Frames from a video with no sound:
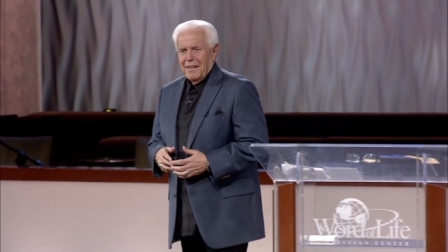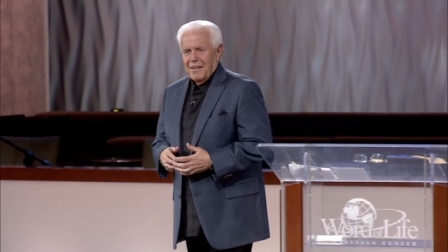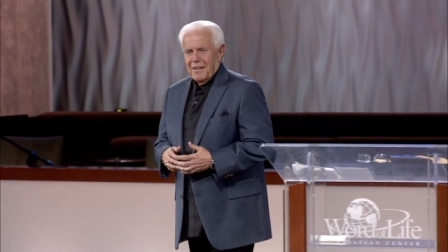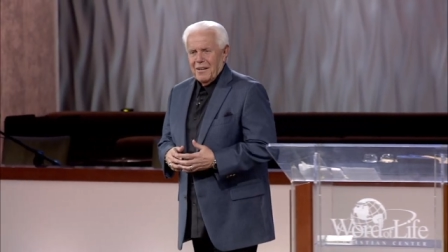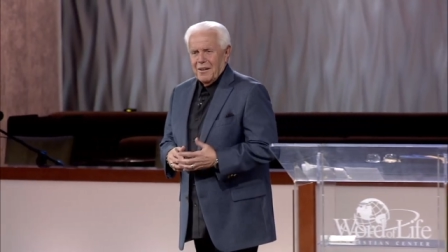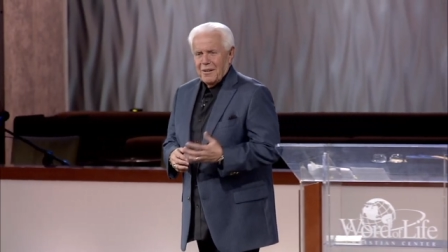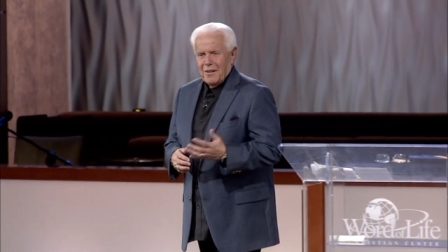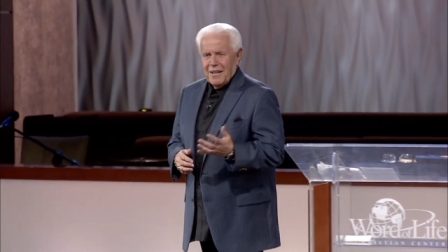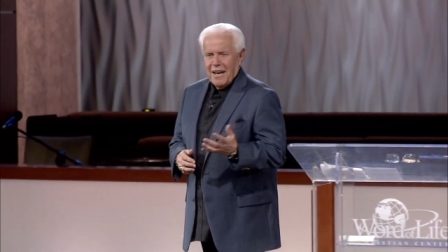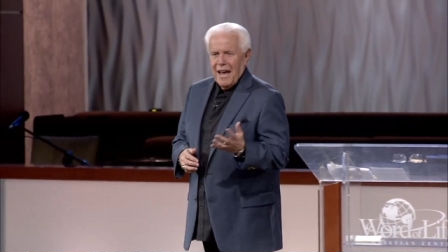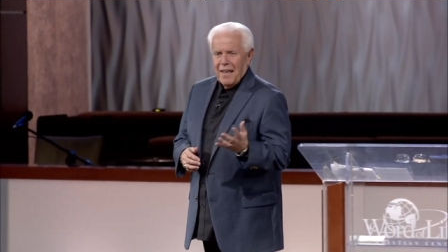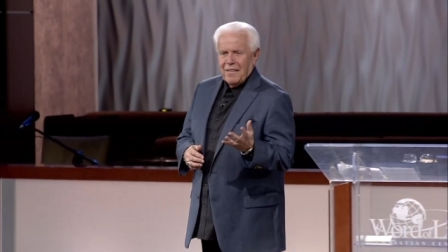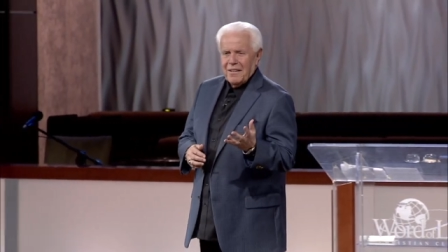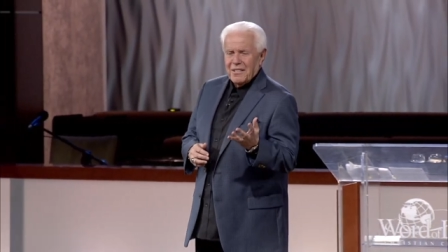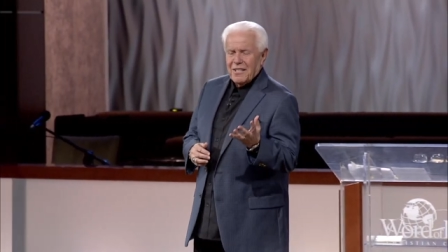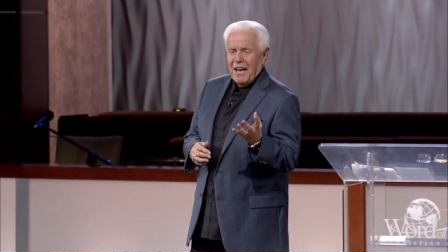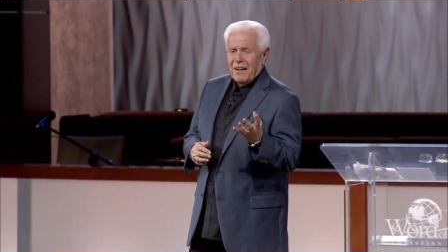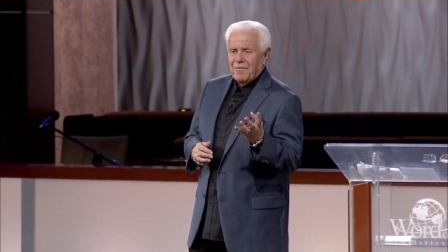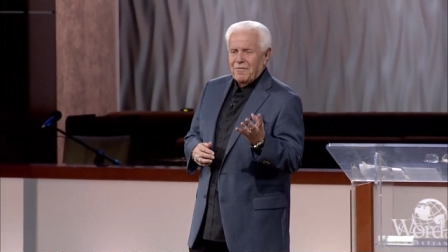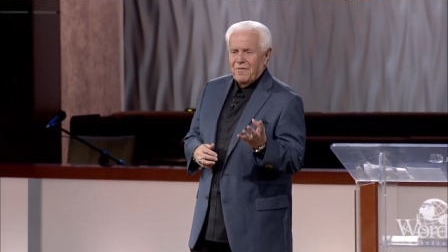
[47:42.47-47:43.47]
You know, Kathy's
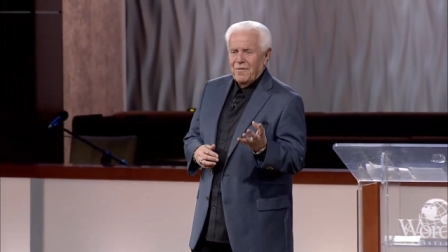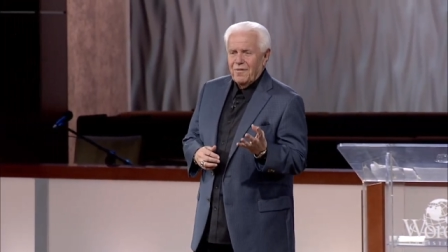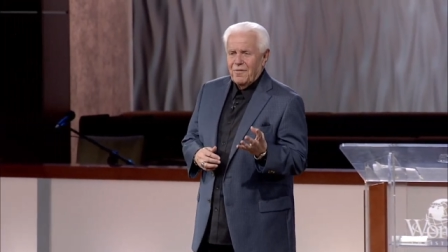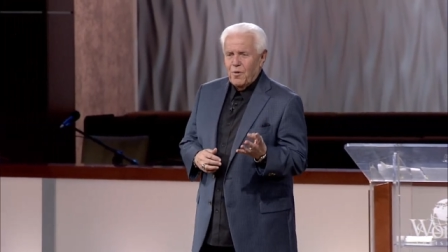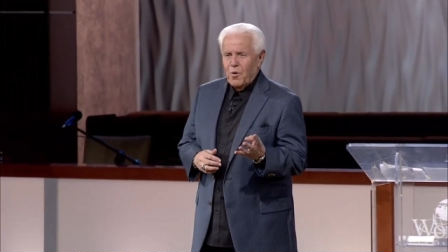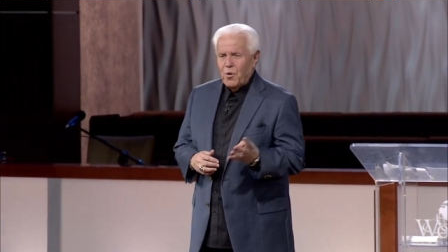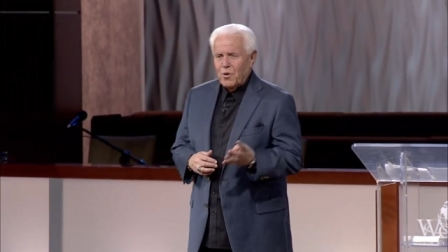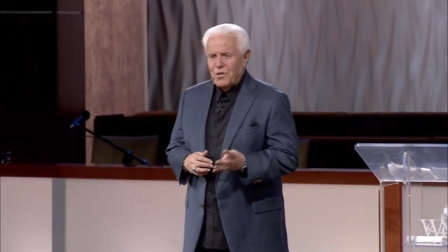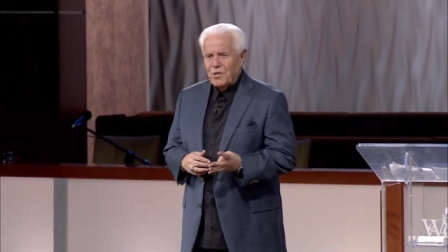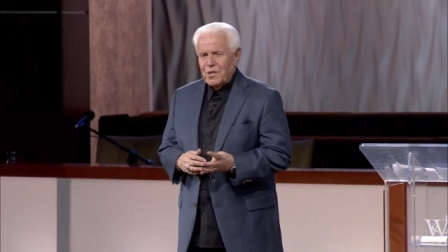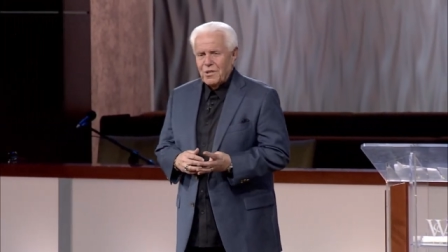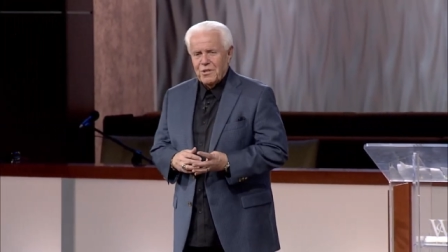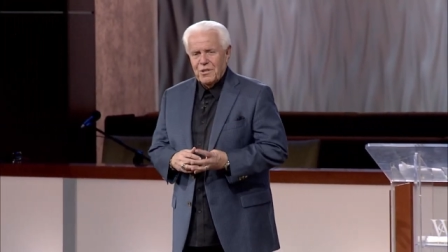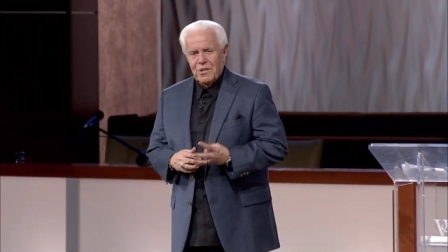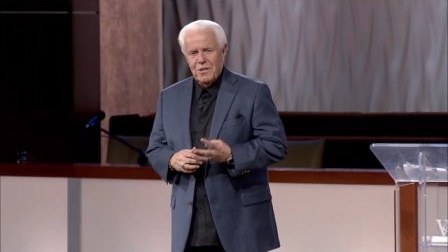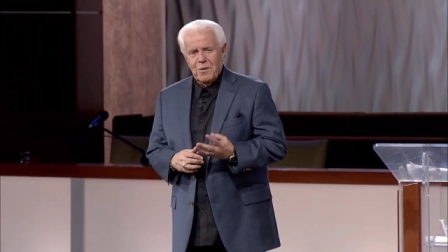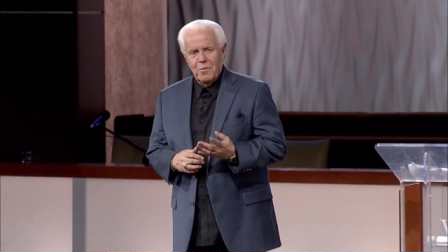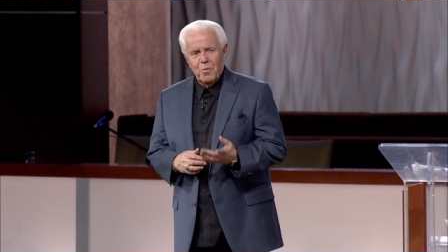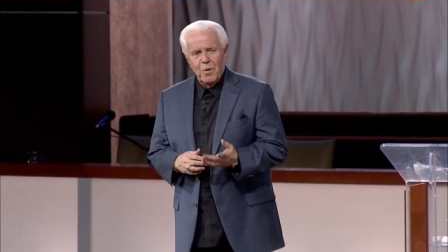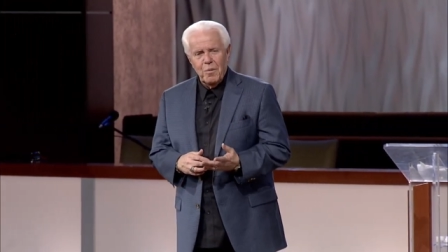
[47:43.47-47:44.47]
got four
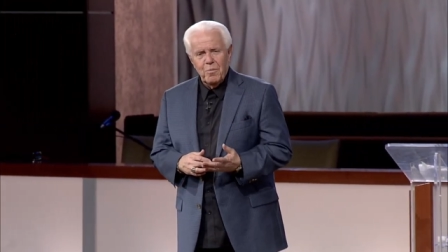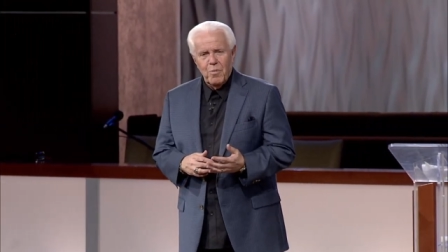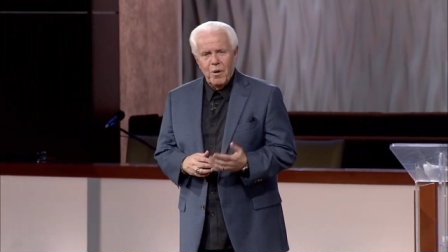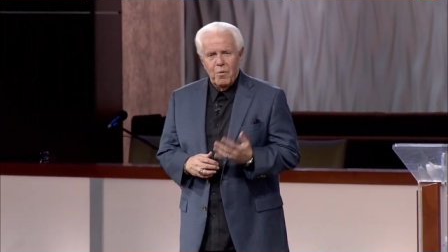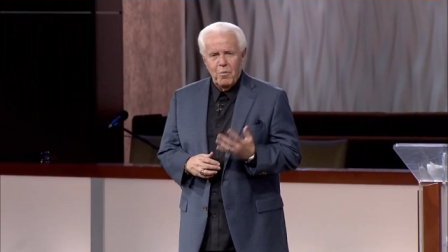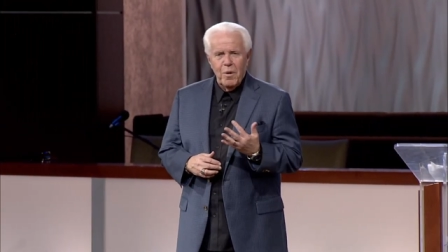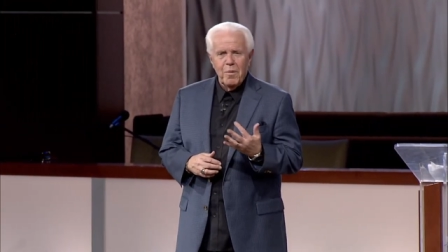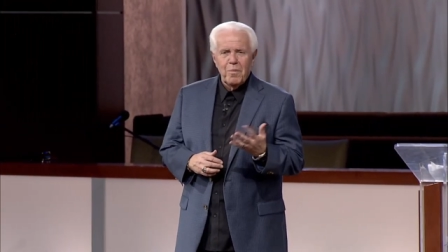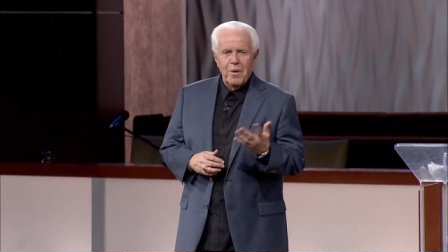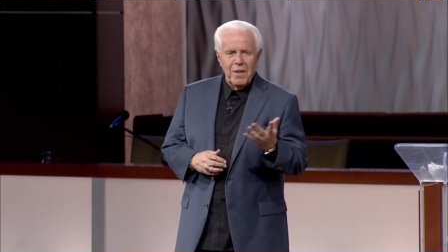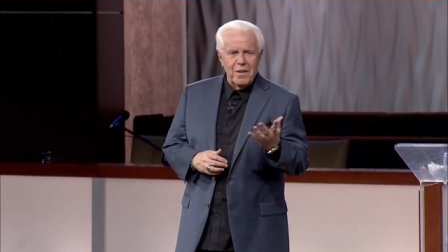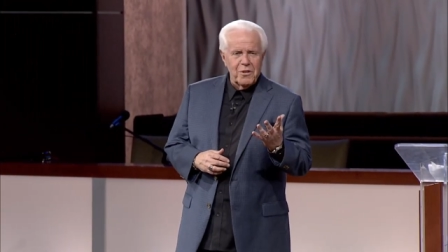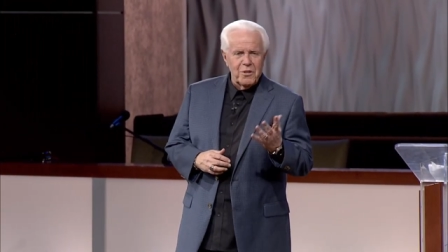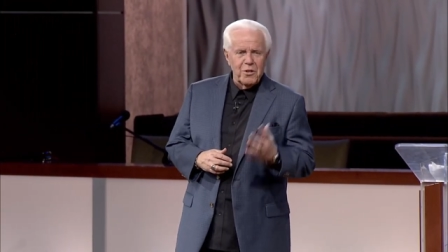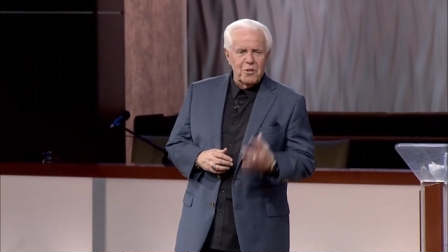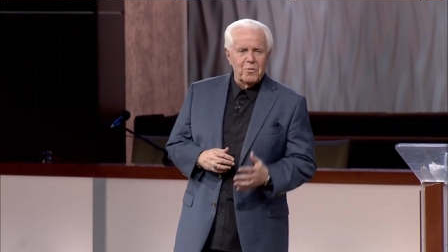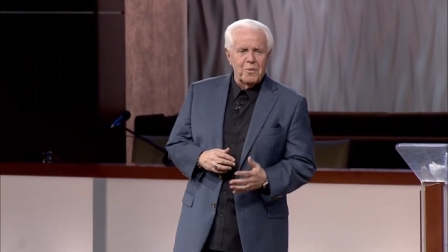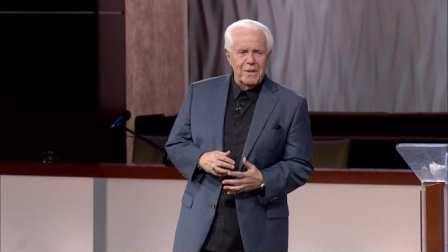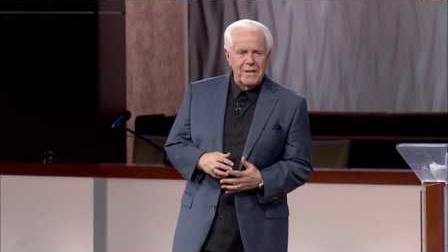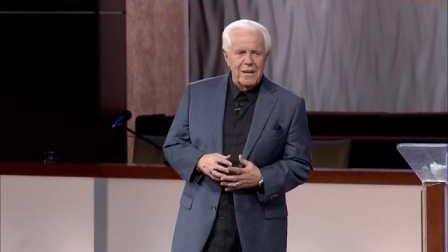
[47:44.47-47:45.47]
sisters and one brother. One brother
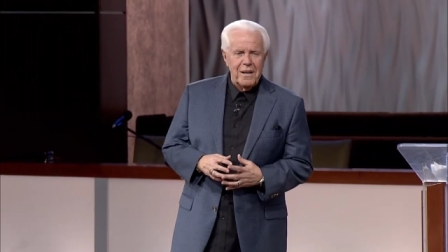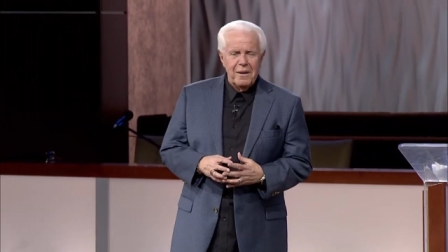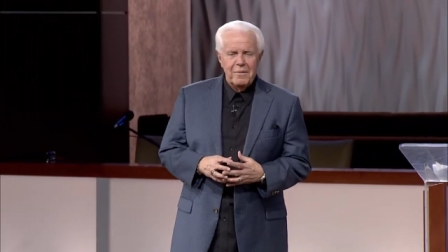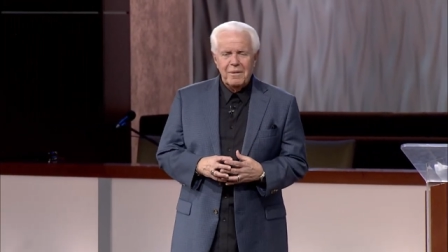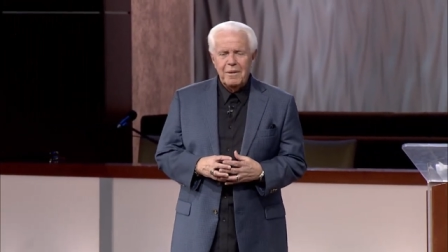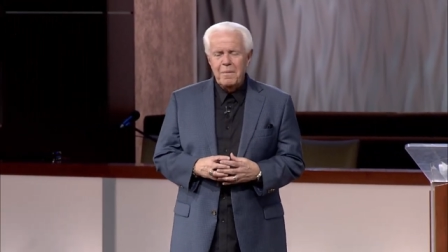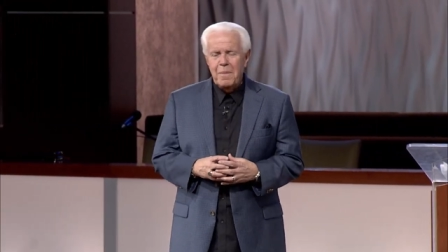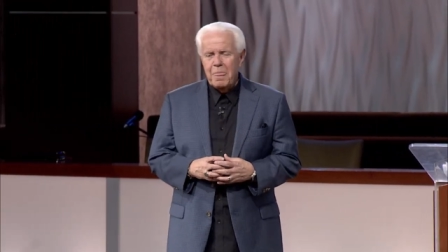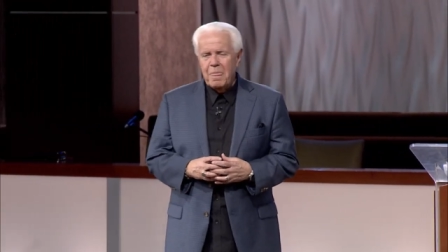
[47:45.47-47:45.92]
just went to heaven.